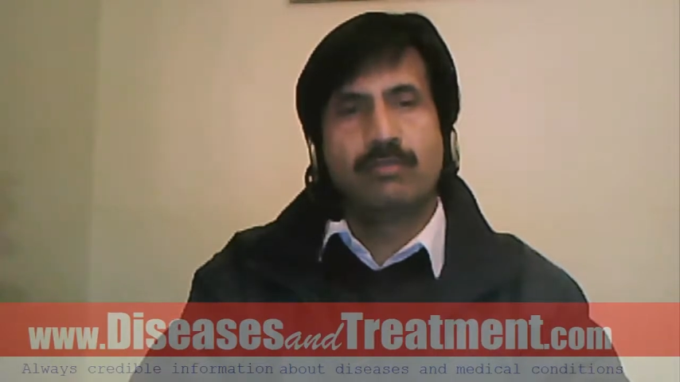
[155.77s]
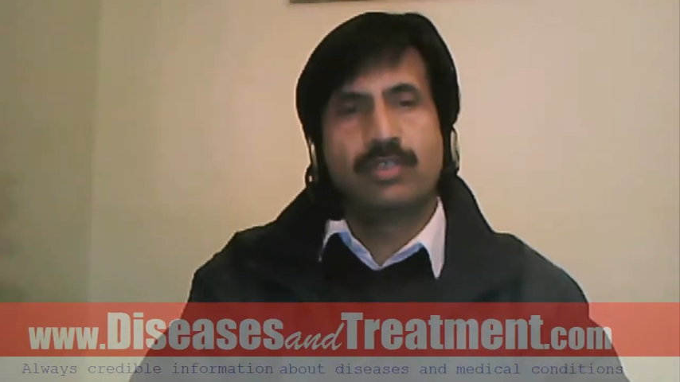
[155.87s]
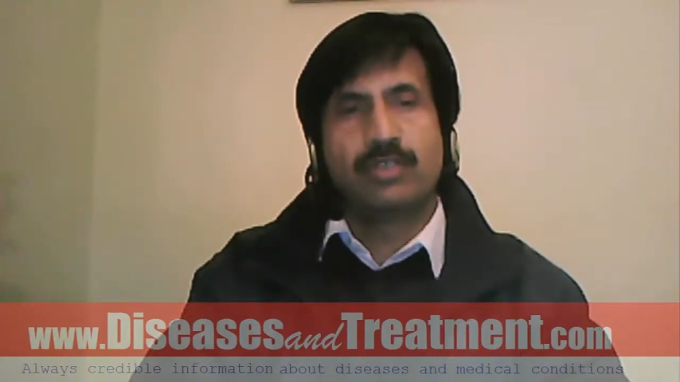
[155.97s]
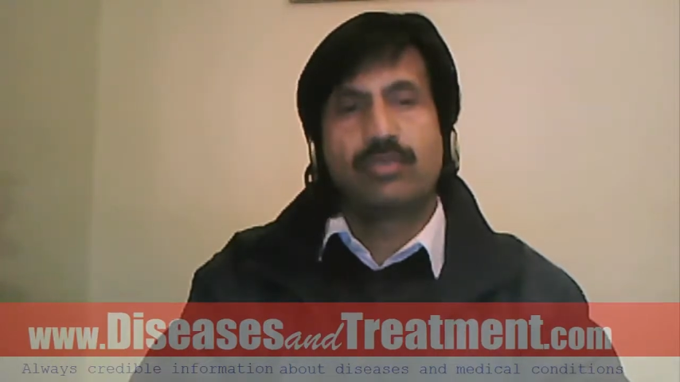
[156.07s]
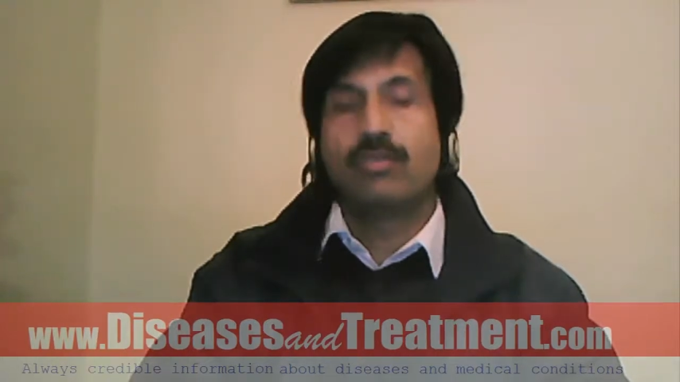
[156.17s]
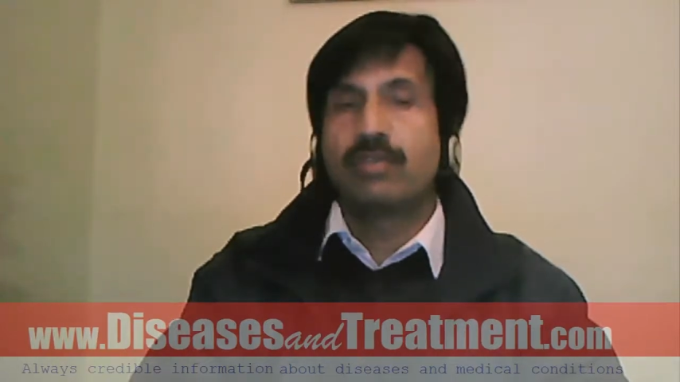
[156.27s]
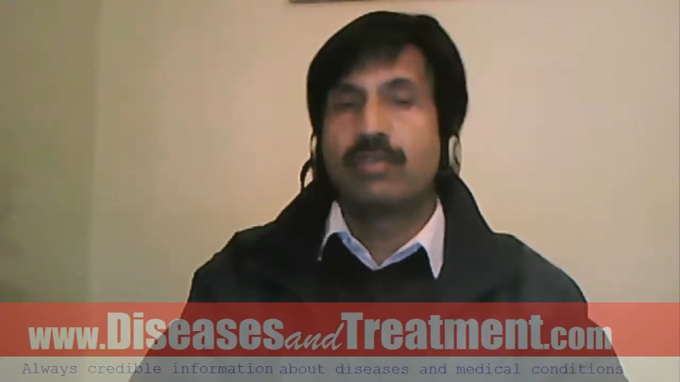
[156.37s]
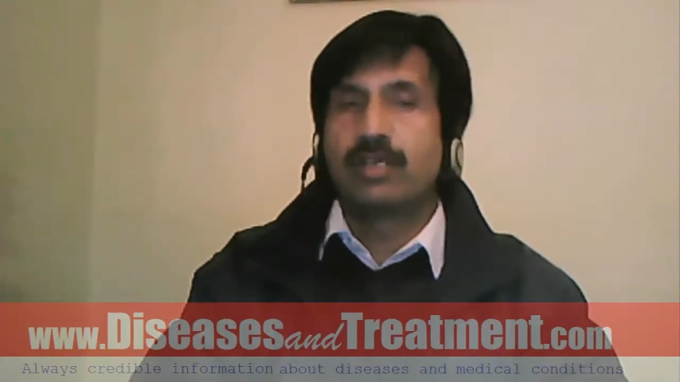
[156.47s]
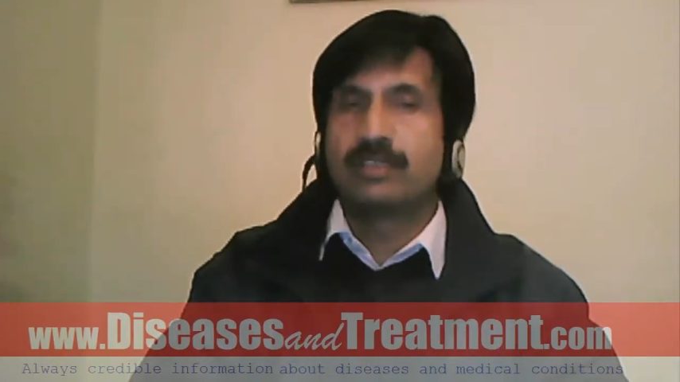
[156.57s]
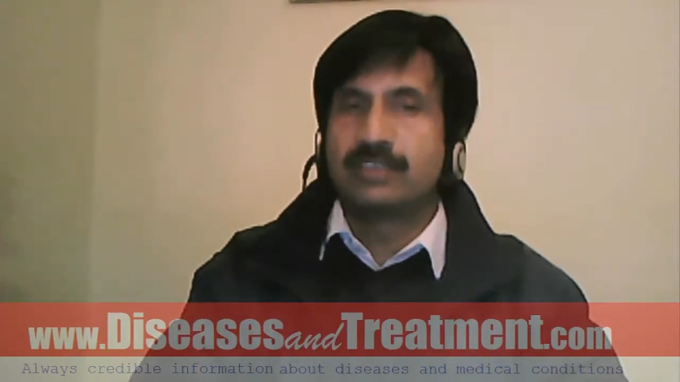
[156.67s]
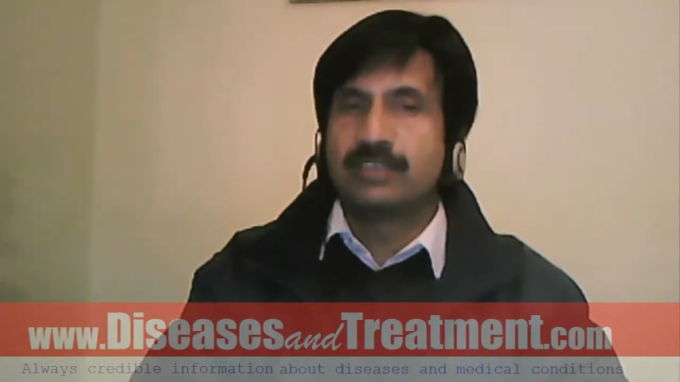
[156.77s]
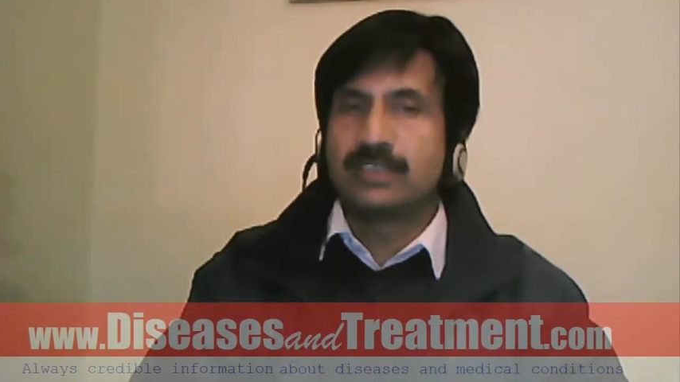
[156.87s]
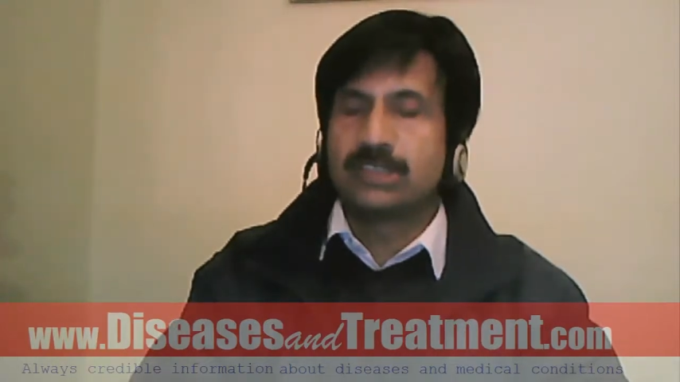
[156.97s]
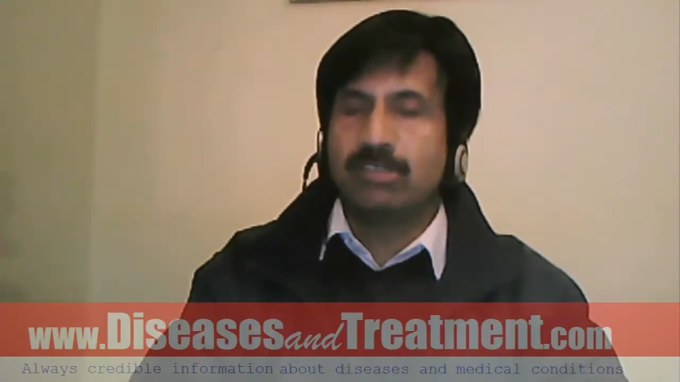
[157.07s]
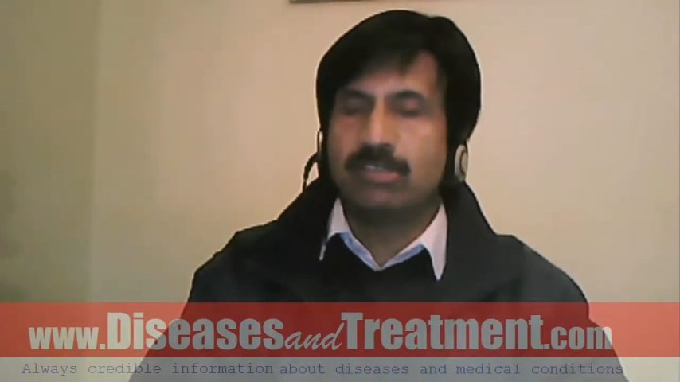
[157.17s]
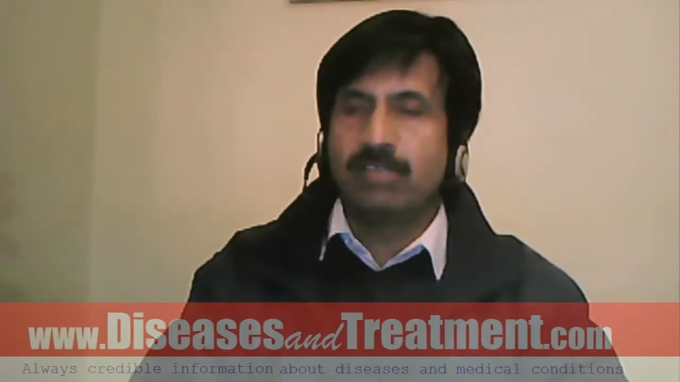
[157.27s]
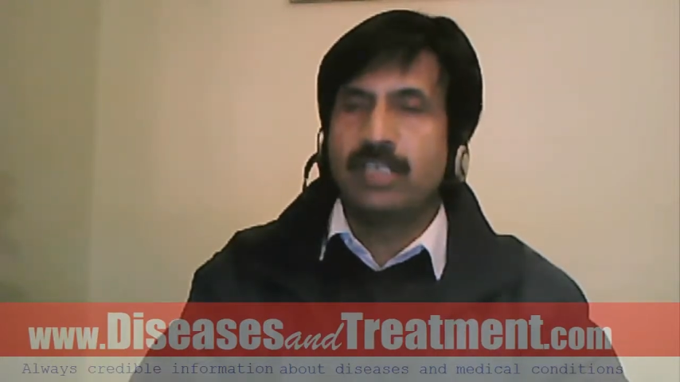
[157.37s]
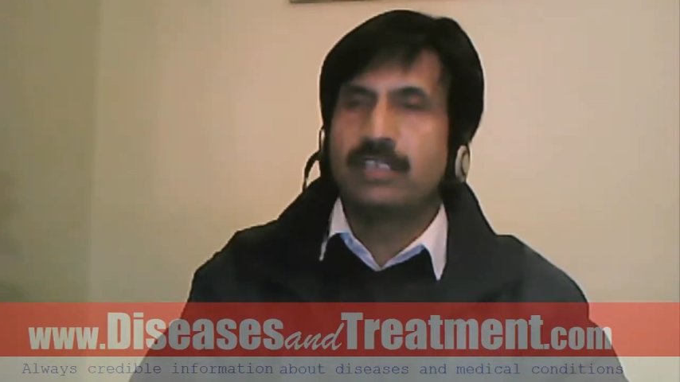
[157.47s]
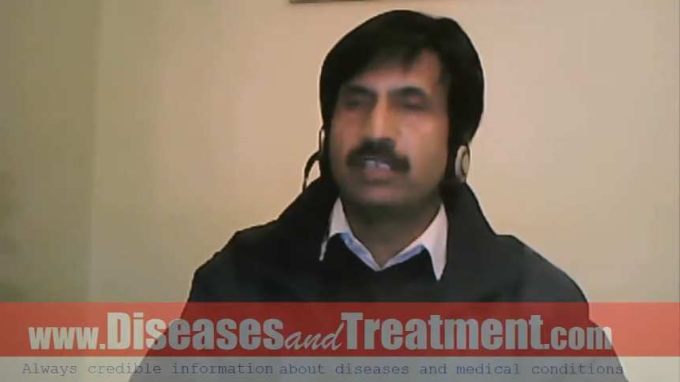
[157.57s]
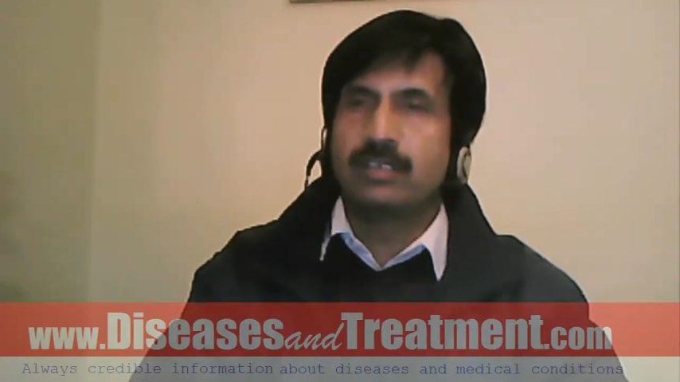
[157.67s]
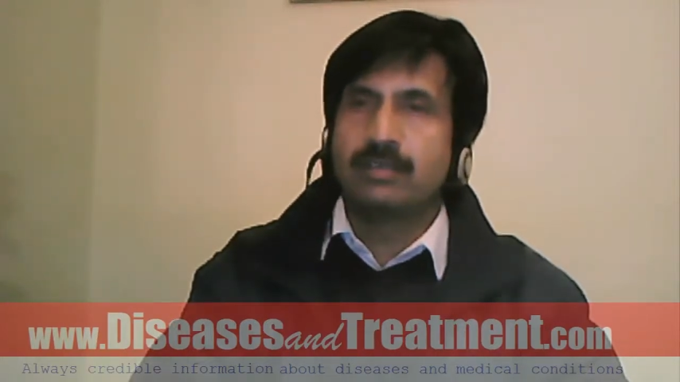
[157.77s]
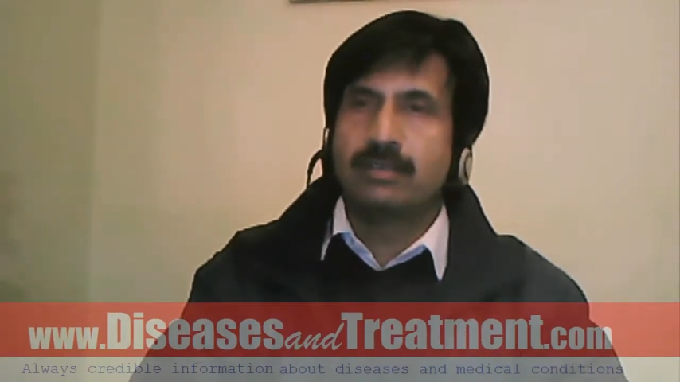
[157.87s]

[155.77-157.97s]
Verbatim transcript: mitochondrial disease or any other